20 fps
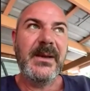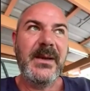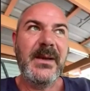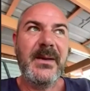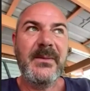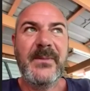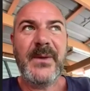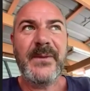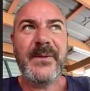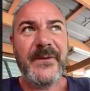
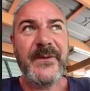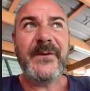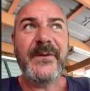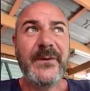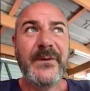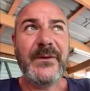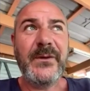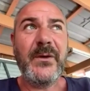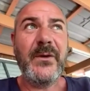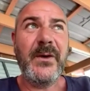And most of
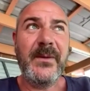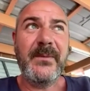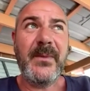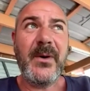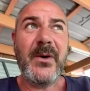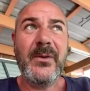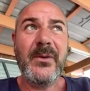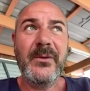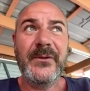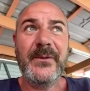the time,
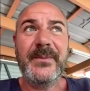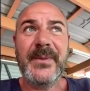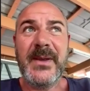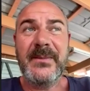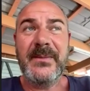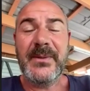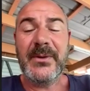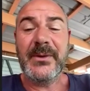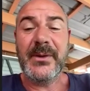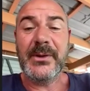older
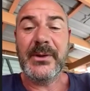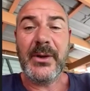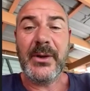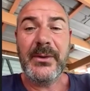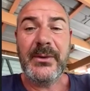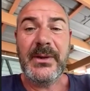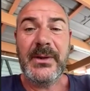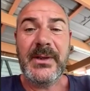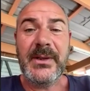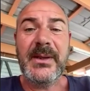people are
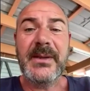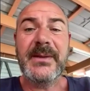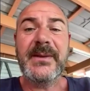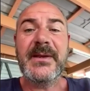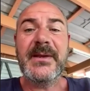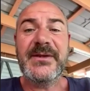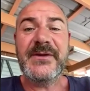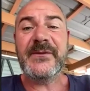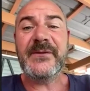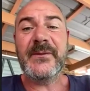lonely and
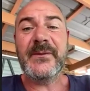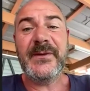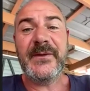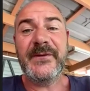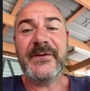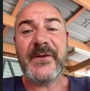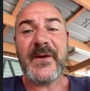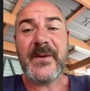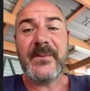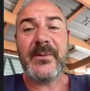they just want to
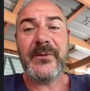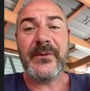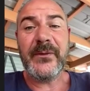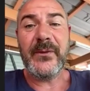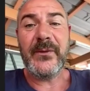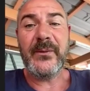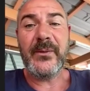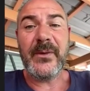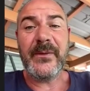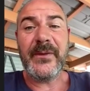chat with
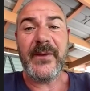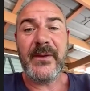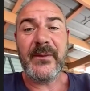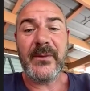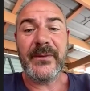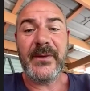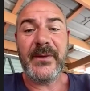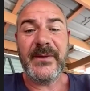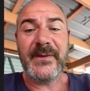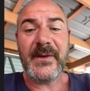you while they're
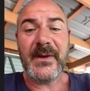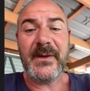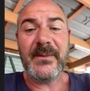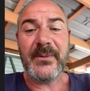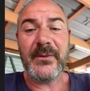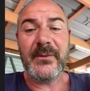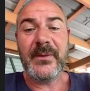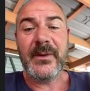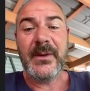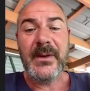on the
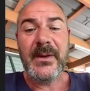table.